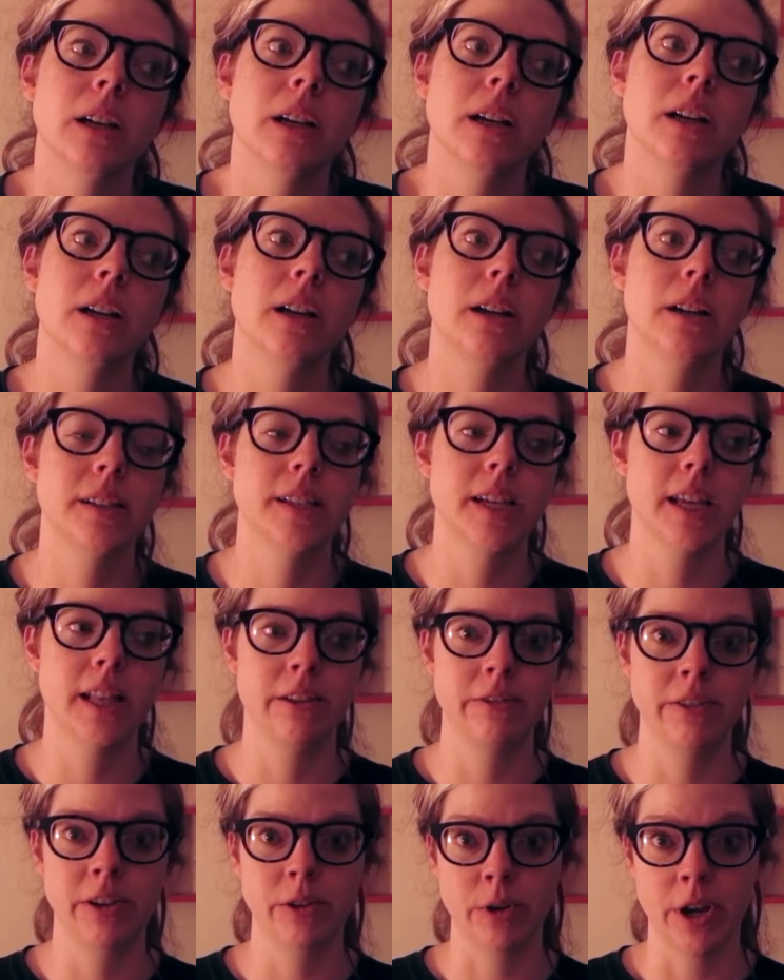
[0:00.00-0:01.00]
Ah, oh, c'est
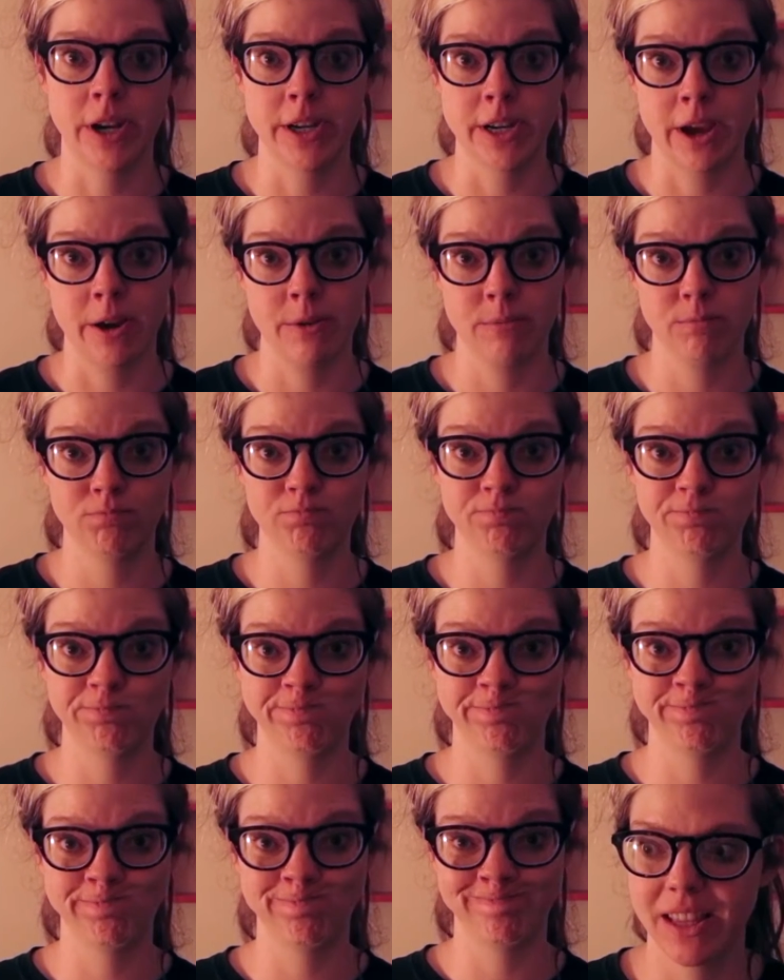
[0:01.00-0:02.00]
la vie right now.
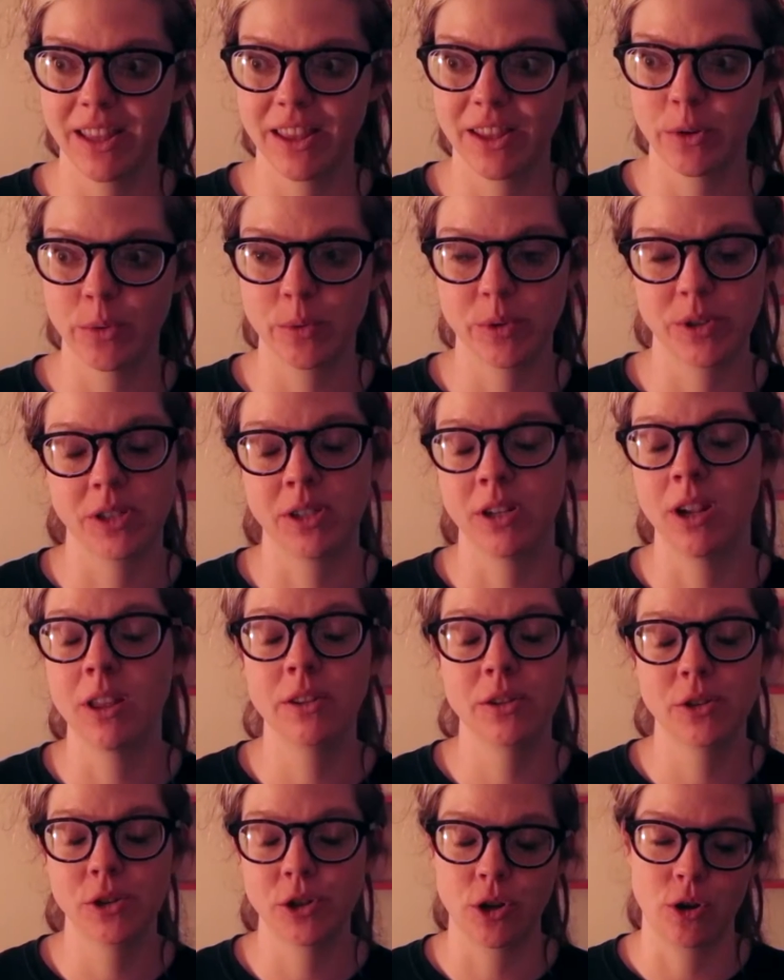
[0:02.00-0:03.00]
There was
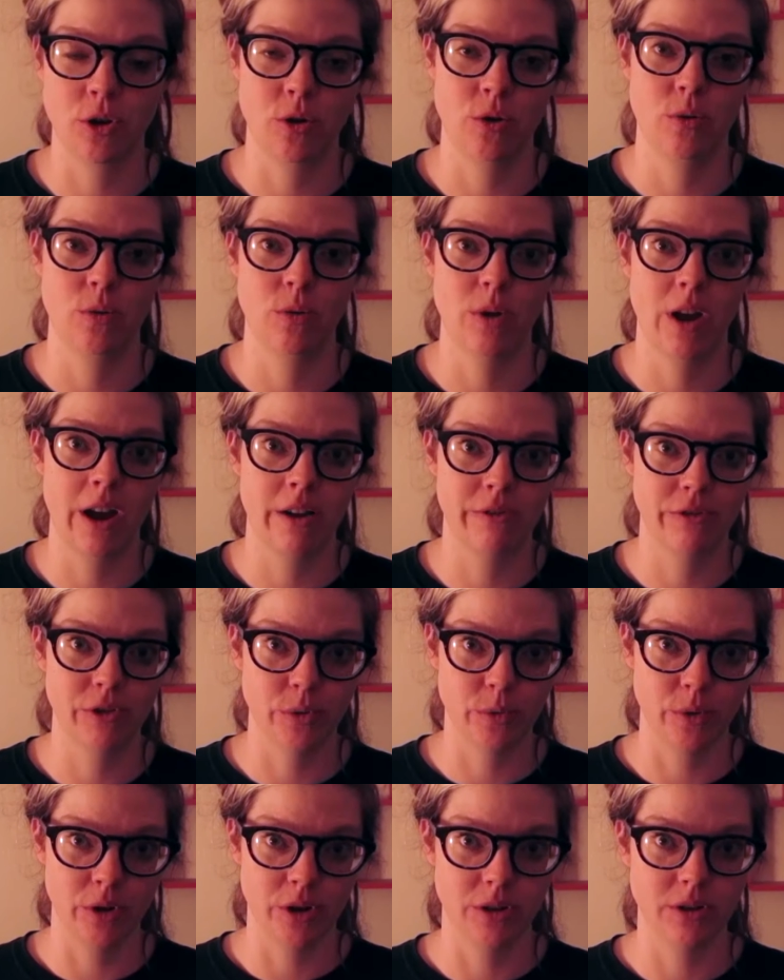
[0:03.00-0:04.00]
another show
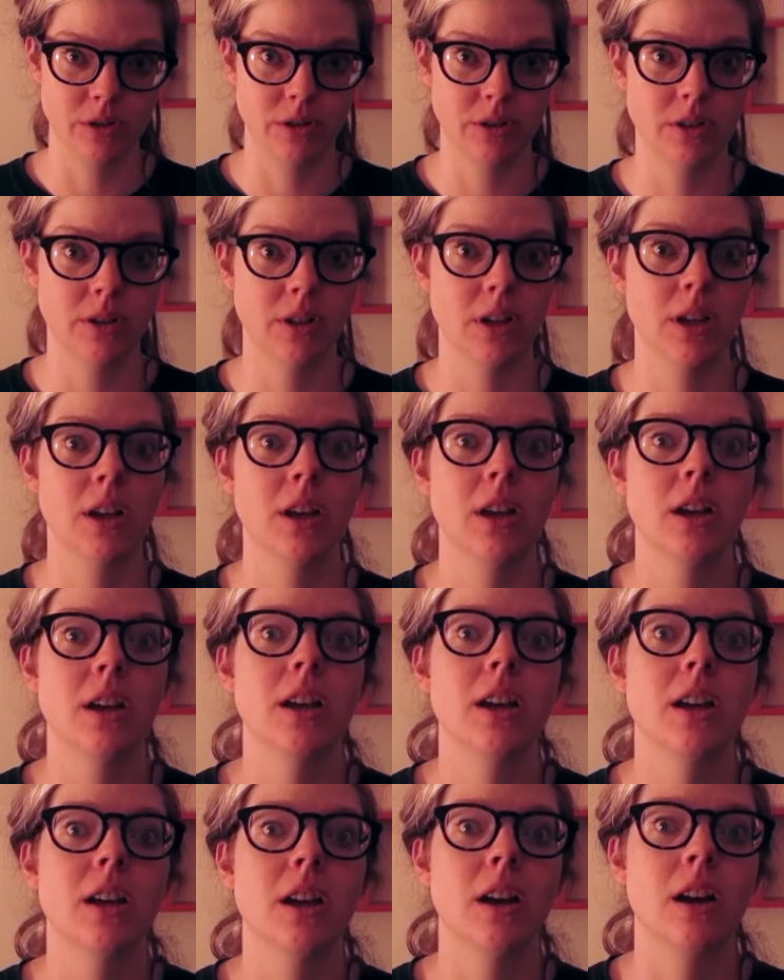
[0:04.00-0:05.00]
afterwards
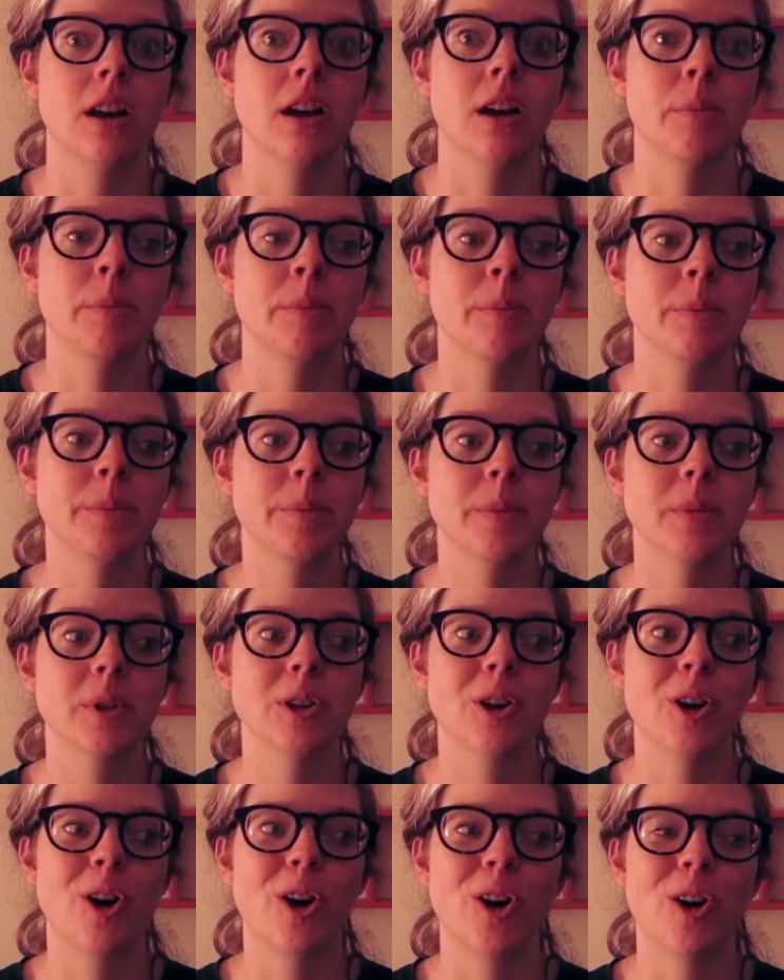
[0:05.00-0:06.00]
um,
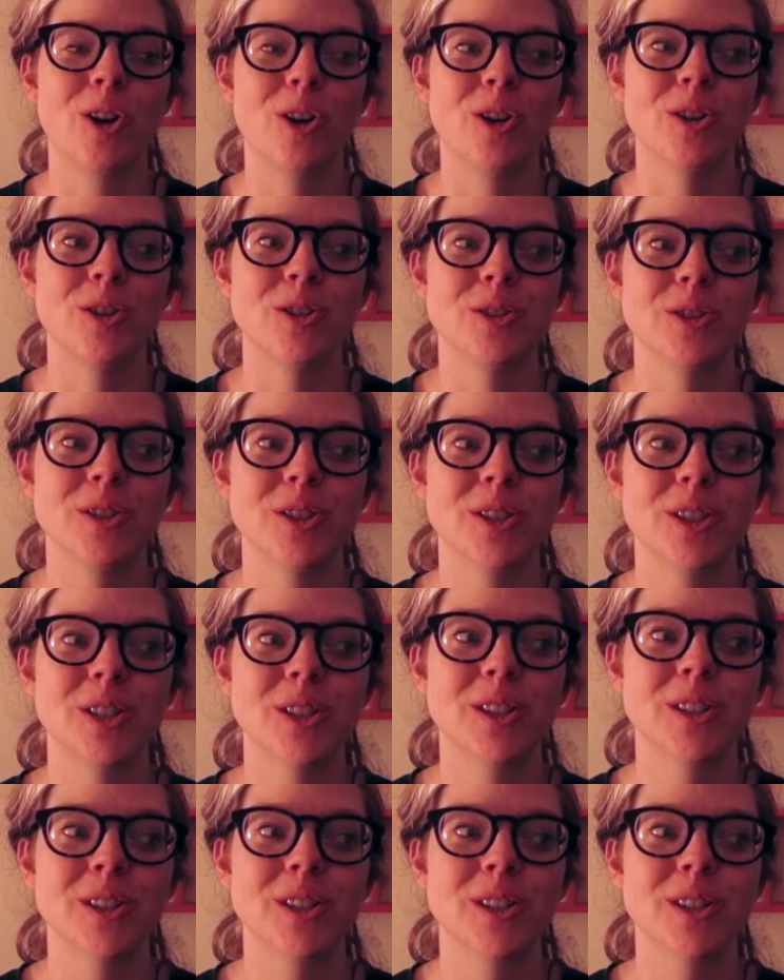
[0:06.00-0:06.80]
called